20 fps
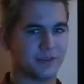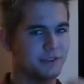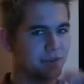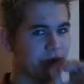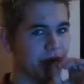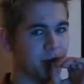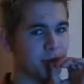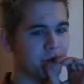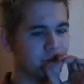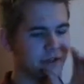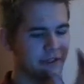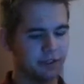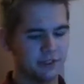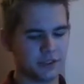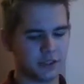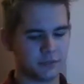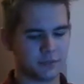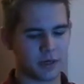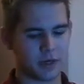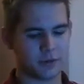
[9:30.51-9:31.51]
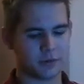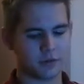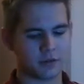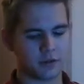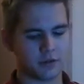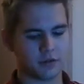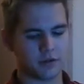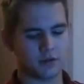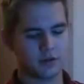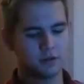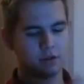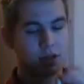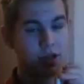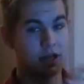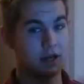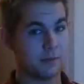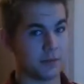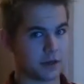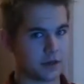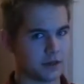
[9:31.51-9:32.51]
So they'll put it in your mouth,
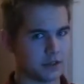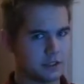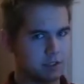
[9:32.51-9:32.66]
and I'm not going